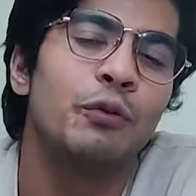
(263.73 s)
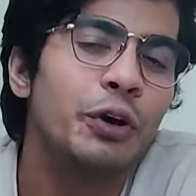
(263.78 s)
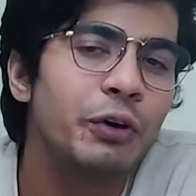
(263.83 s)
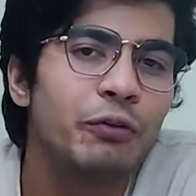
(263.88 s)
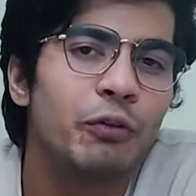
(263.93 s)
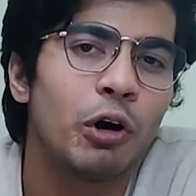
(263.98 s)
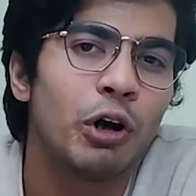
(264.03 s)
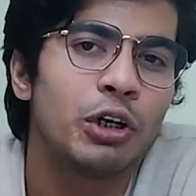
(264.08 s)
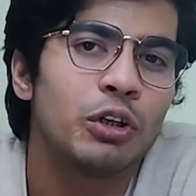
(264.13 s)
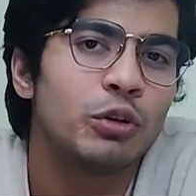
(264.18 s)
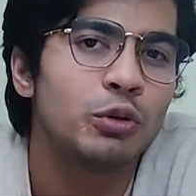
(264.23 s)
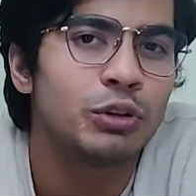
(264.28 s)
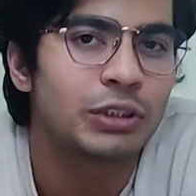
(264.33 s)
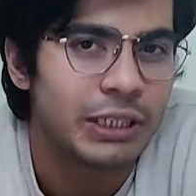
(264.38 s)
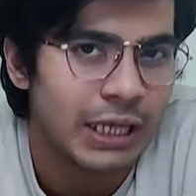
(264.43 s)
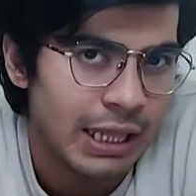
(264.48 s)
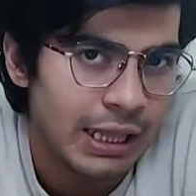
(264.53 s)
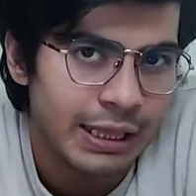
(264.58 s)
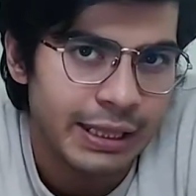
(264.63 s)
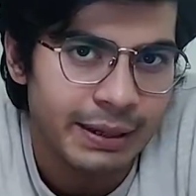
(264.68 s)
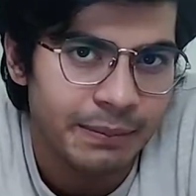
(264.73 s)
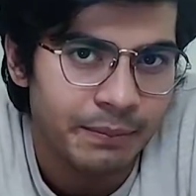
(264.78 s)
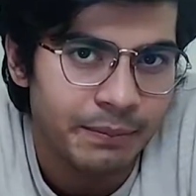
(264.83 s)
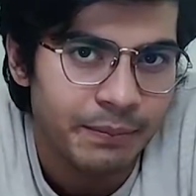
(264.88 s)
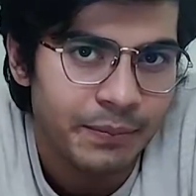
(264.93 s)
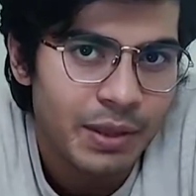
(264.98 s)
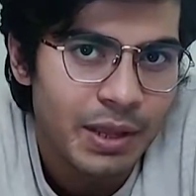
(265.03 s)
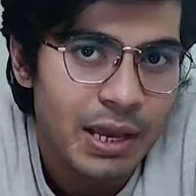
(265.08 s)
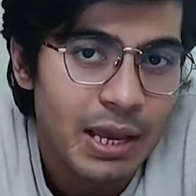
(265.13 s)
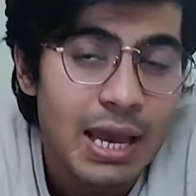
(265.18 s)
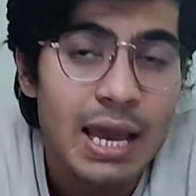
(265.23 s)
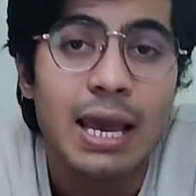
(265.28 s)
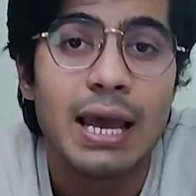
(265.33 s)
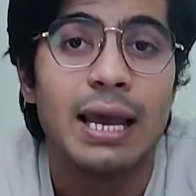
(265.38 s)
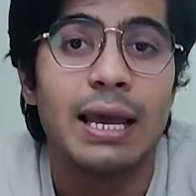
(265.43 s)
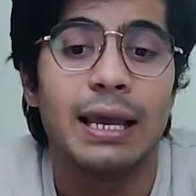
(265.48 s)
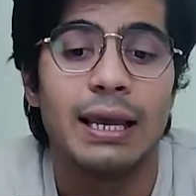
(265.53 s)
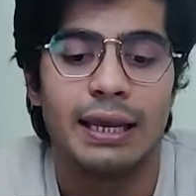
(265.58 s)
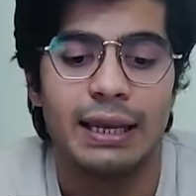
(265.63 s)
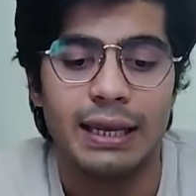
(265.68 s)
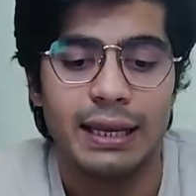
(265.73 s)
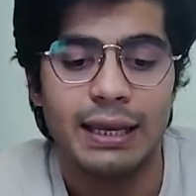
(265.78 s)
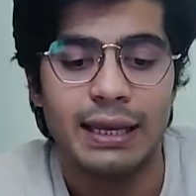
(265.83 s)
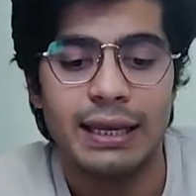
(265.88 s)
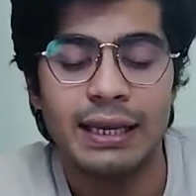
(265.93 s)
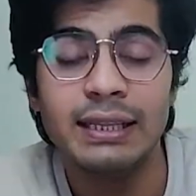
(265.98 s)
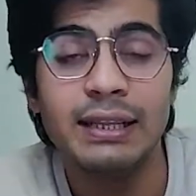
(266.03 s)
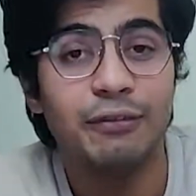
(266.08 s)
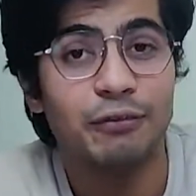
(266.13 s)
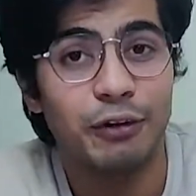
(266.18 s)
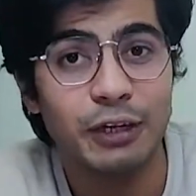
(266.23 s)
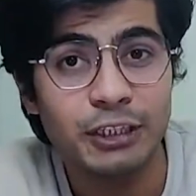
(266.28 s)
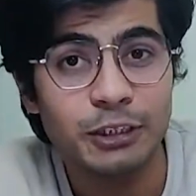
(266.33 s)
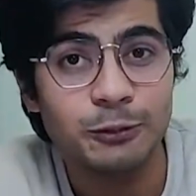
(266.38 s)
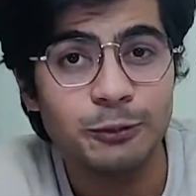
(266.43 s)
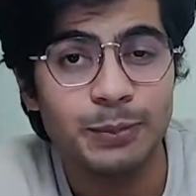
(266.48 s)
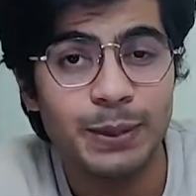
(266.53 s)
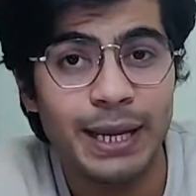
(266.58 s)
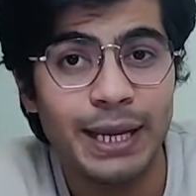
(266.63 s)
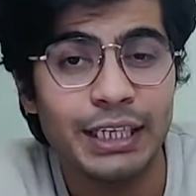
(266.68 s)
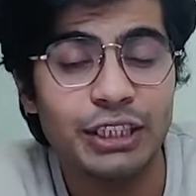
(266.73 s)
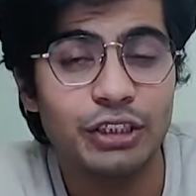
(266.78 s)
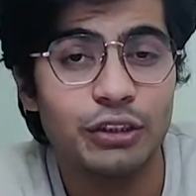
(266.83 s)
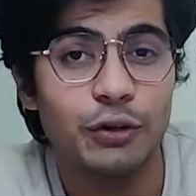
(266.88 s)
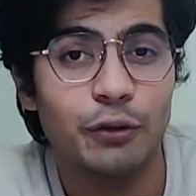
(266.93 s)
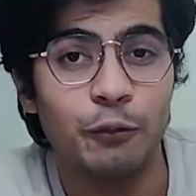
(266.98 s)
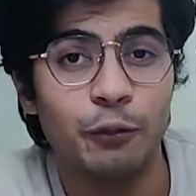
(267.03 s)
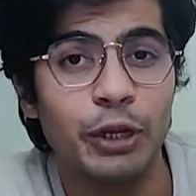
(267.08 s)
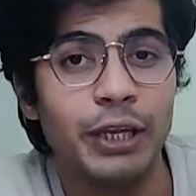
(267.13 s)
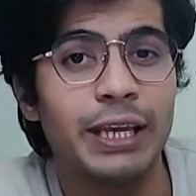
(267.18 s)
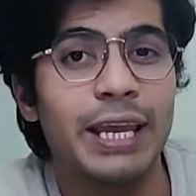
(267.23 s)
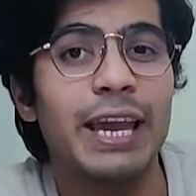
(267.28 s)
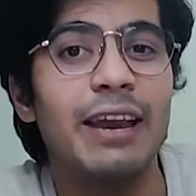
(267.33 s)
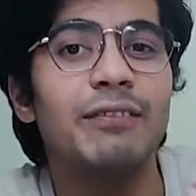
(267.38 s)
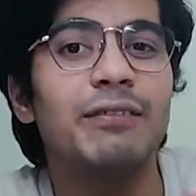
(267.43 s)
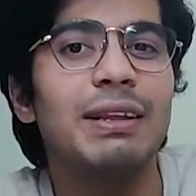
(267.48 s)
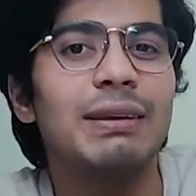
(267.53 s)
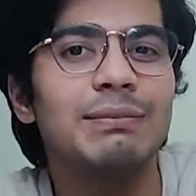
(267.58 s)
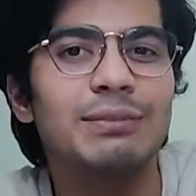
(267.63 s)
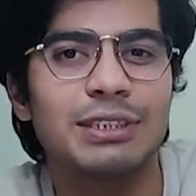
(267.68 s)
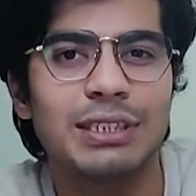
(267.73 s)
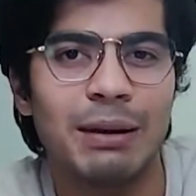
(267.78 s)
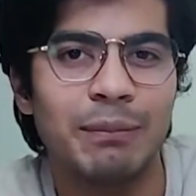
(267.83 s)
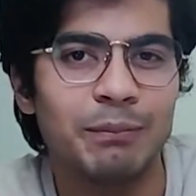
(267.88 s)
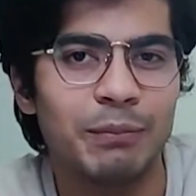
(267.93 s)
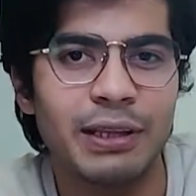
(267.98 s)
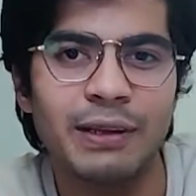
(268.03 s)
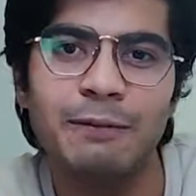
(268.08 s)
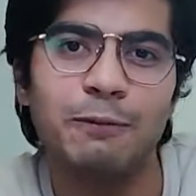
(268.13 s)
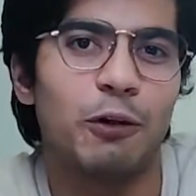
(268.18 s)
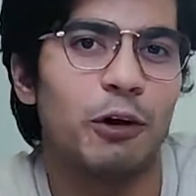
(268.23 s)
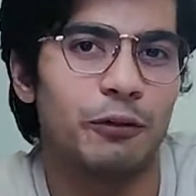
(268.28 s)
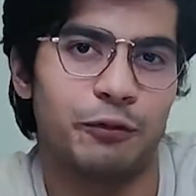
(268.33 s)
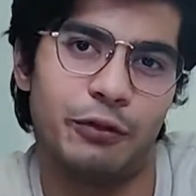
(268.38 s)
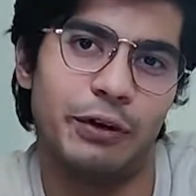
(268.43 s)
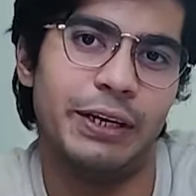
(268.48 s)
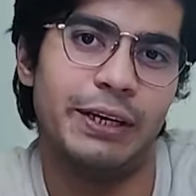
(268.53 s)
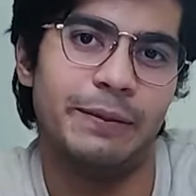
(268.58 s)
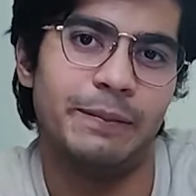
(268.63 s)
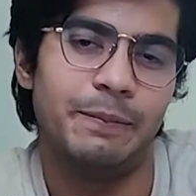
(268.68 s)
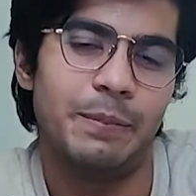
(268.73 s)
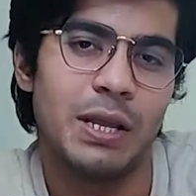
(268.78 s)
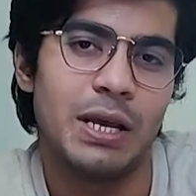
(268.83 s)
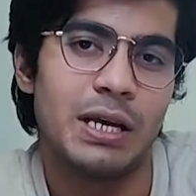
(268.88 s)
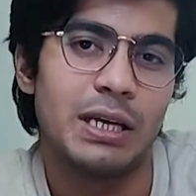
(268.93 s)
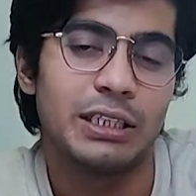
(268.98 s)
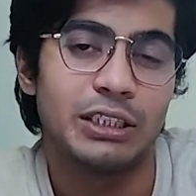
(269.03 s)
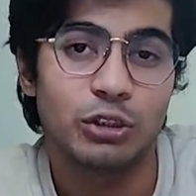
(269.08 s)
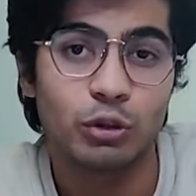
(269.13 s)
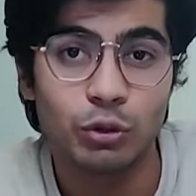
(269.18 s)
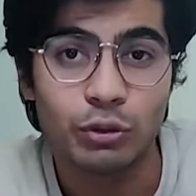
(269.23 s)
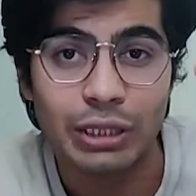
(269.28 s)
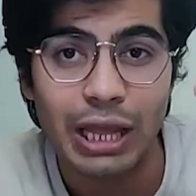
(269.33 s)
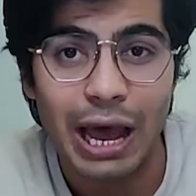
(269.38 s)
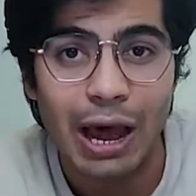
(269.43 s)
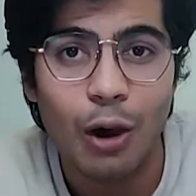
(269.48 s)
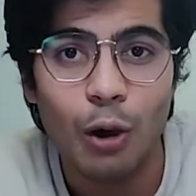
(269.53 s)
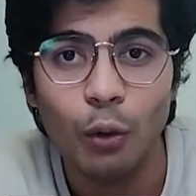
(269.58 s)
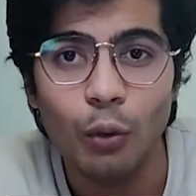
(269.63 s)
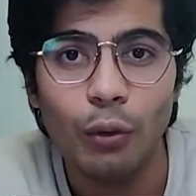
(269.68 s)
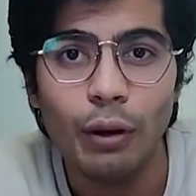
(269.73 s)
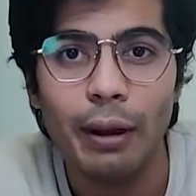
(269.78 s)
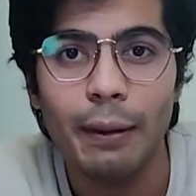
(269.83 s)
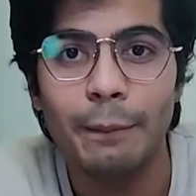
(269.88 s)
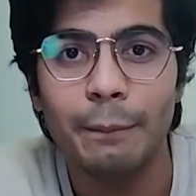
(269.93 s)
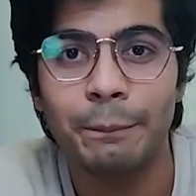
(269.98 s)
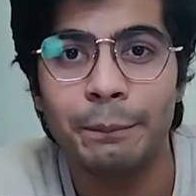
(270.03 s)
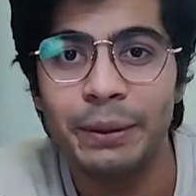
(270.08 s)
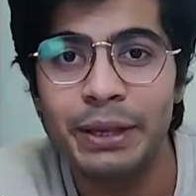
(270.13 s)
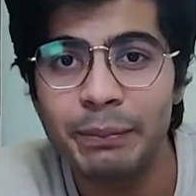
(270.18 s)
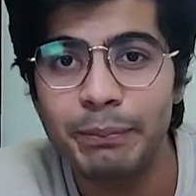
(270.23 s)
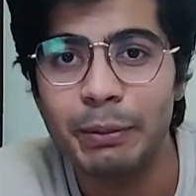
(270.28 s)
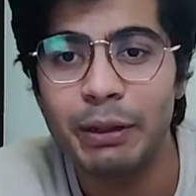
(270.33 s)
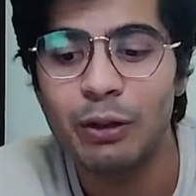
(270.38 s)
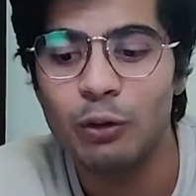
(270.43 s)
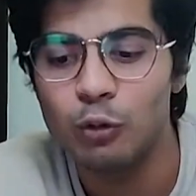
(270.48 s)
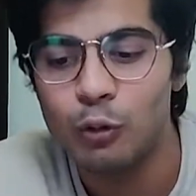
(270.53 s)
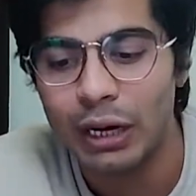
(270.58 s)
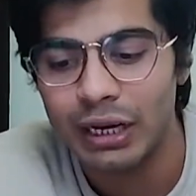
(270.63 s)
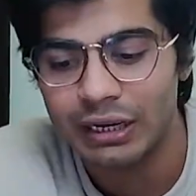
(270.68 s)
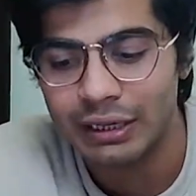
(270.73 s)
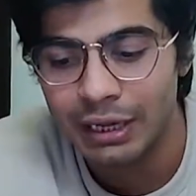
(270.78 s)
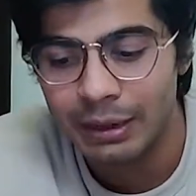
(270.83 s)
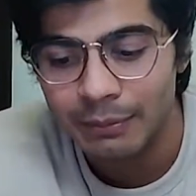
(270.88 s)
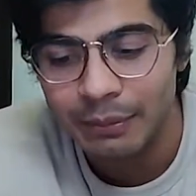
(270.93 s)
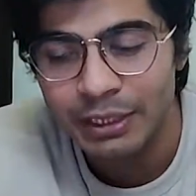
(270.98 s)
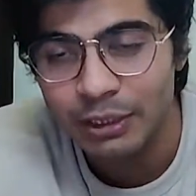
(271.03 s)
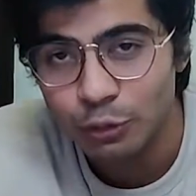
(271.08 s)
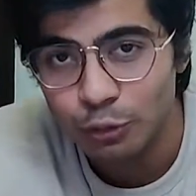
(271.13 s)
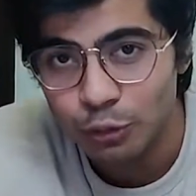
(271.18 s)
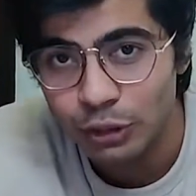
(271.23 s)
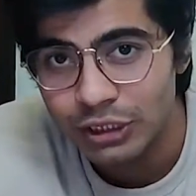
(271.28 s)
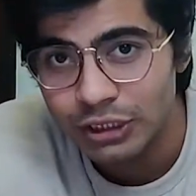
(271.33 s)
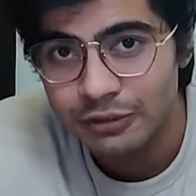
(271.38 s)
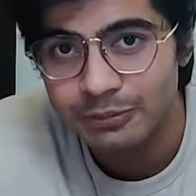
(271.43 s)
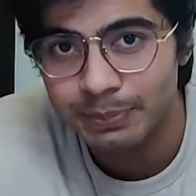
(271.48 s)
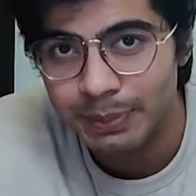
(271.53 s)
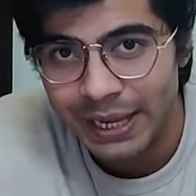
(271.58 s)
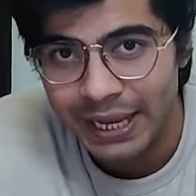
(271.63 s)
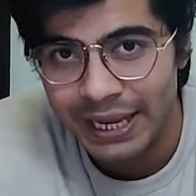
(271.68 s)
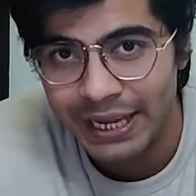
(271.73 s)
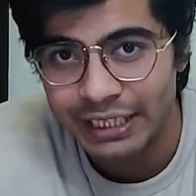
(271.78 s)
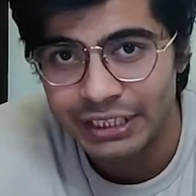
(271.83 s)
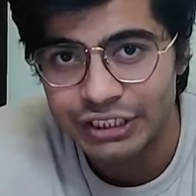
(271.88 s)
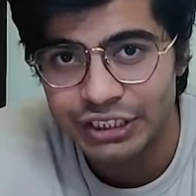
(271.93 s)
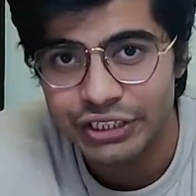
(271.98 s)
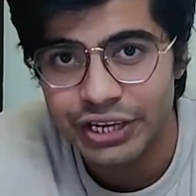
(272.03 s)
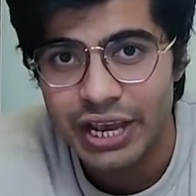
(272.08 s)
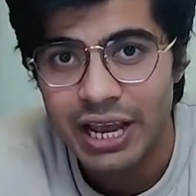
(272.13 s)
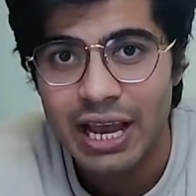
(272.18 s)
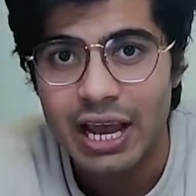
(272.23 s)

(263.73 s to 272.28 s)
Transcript: we want to sell them. In the first page we gave them something for free. So now people who are coming to this page